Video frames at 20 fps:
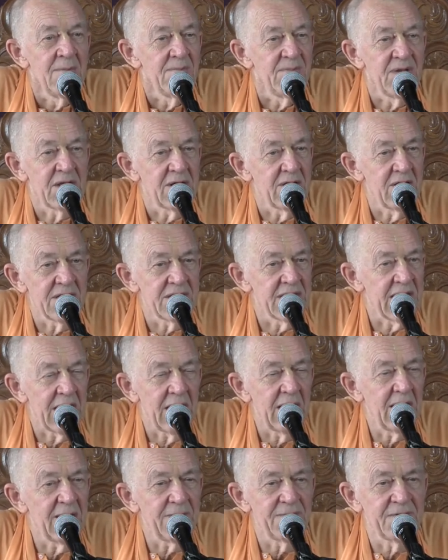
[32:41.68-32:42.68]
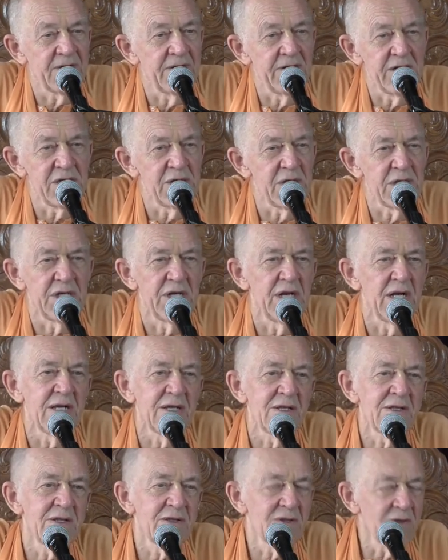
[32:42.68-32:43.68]
because they love
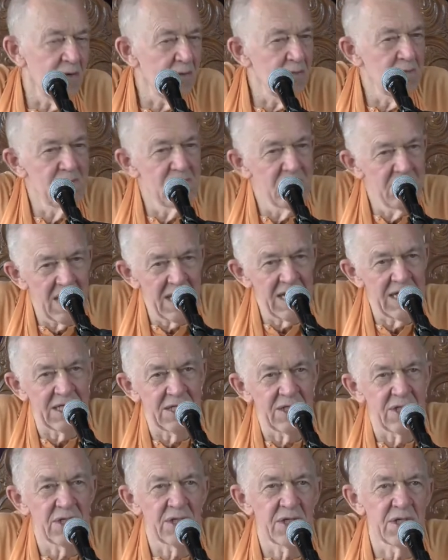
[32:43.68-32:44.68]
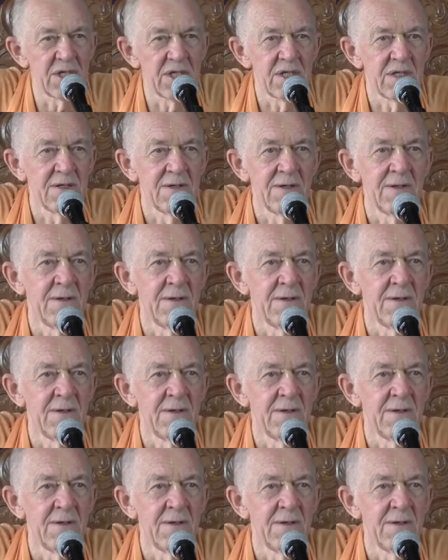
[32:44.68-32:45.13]
Krishna so much.